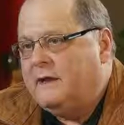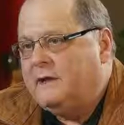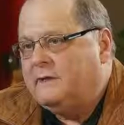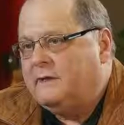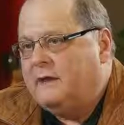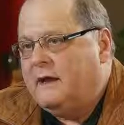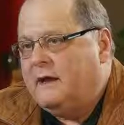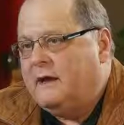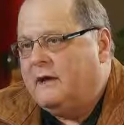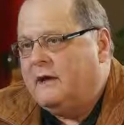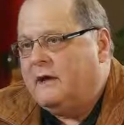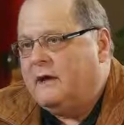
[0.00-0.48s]

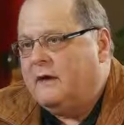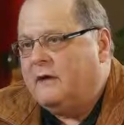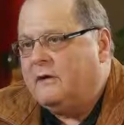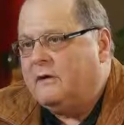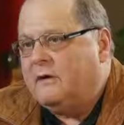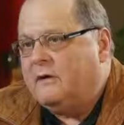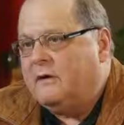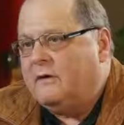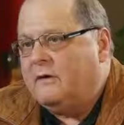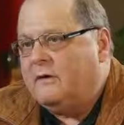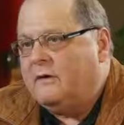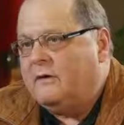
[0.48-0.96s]
There
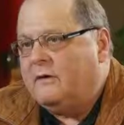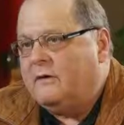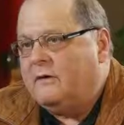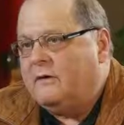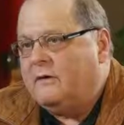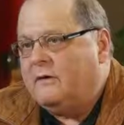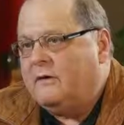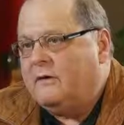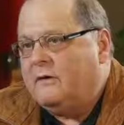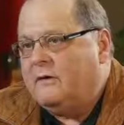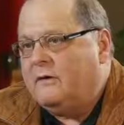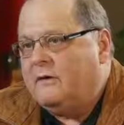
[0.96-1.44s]
are
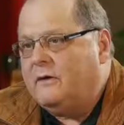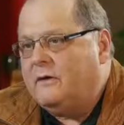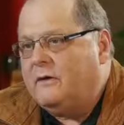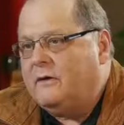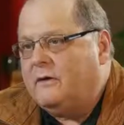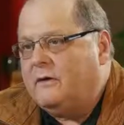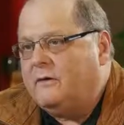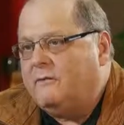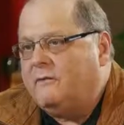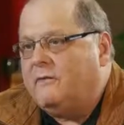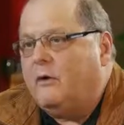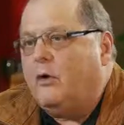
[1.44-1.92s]

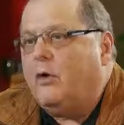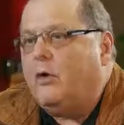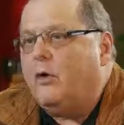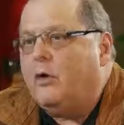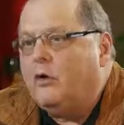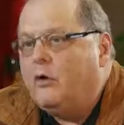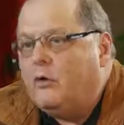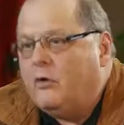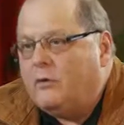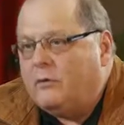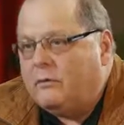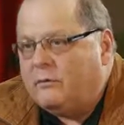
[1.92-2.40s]

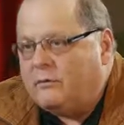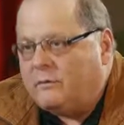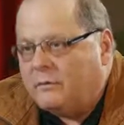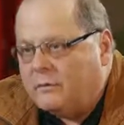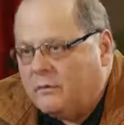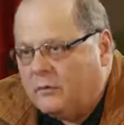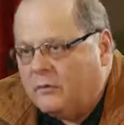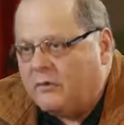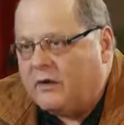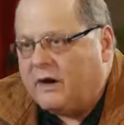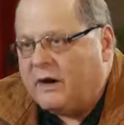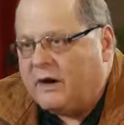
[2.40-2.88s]
all
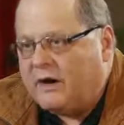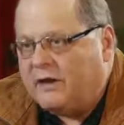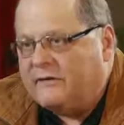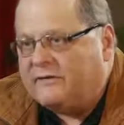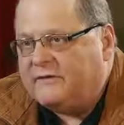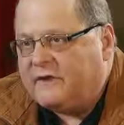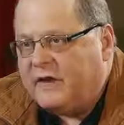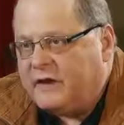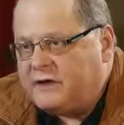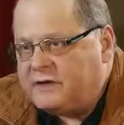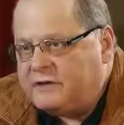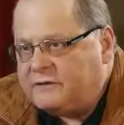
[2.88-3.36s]

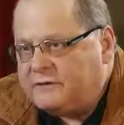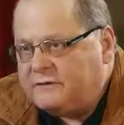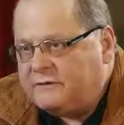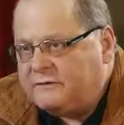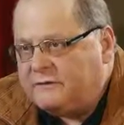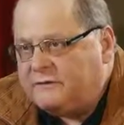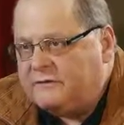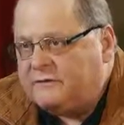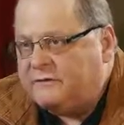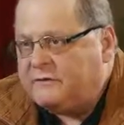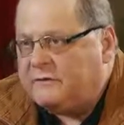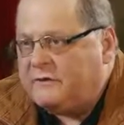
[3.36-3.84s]

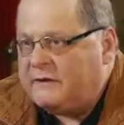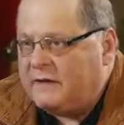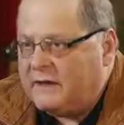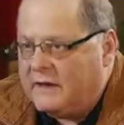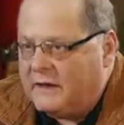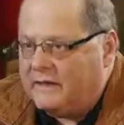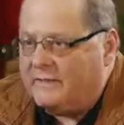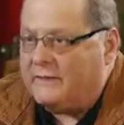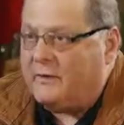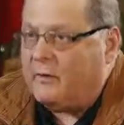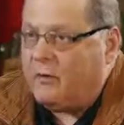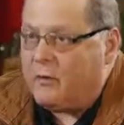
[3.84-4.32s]
organizations
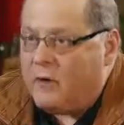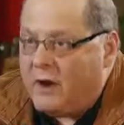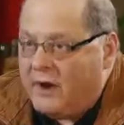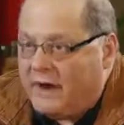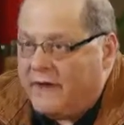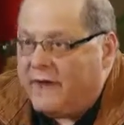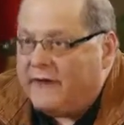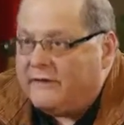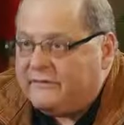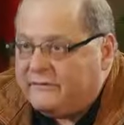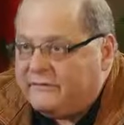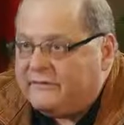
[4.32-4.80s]
like the
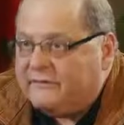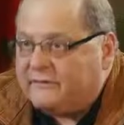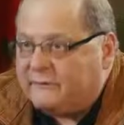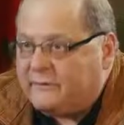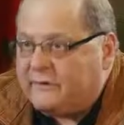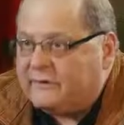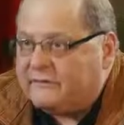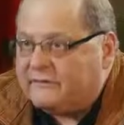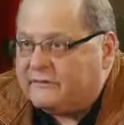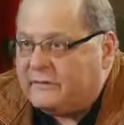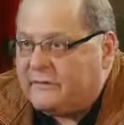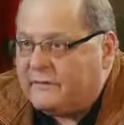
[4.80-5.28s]
OAS,
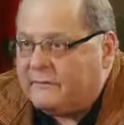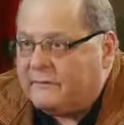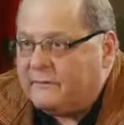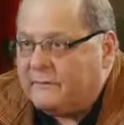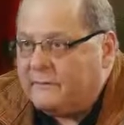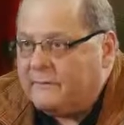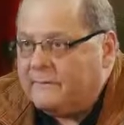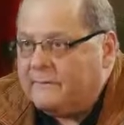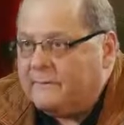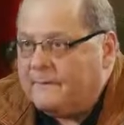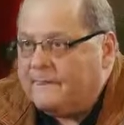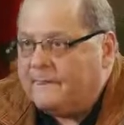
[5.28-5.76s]
for
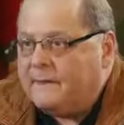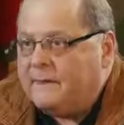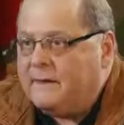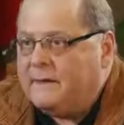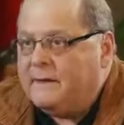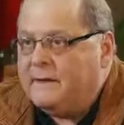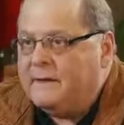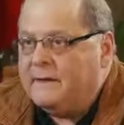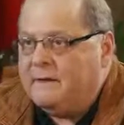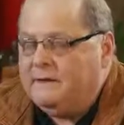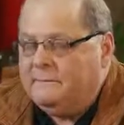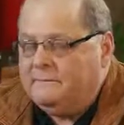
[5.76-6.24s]
example.
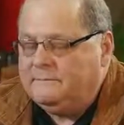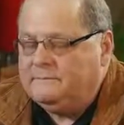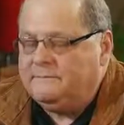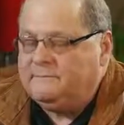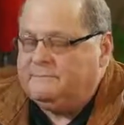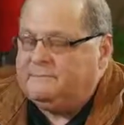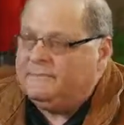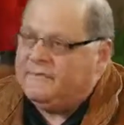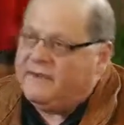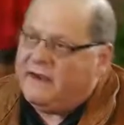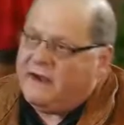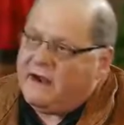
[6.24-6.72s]

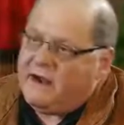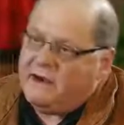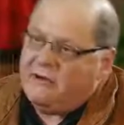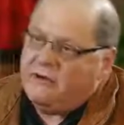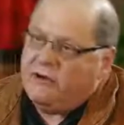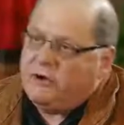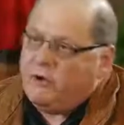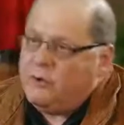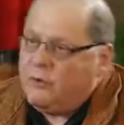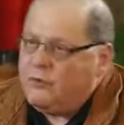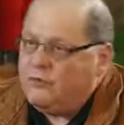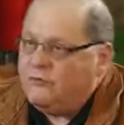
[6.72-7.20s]
There are
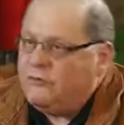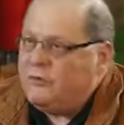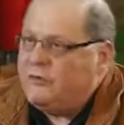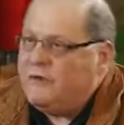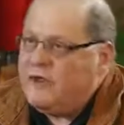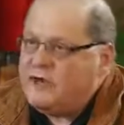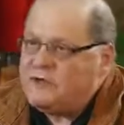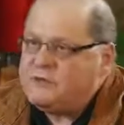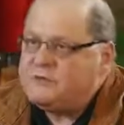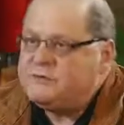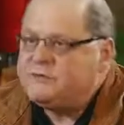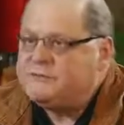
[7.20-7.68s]
new
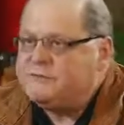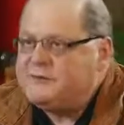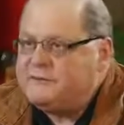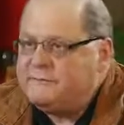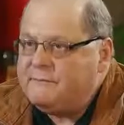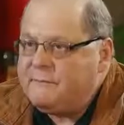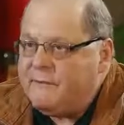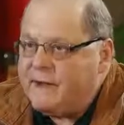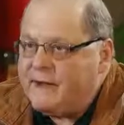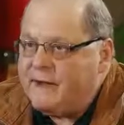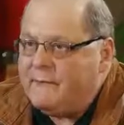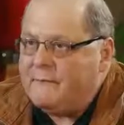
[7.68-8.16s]

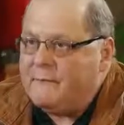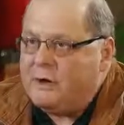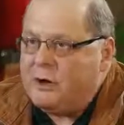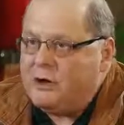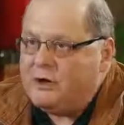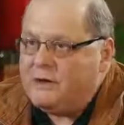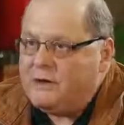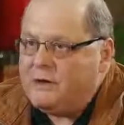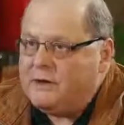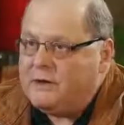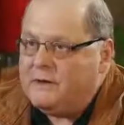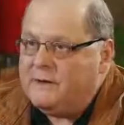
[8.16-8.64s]
relationships
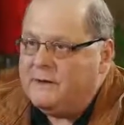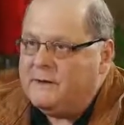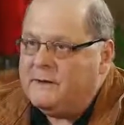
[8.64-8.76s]
among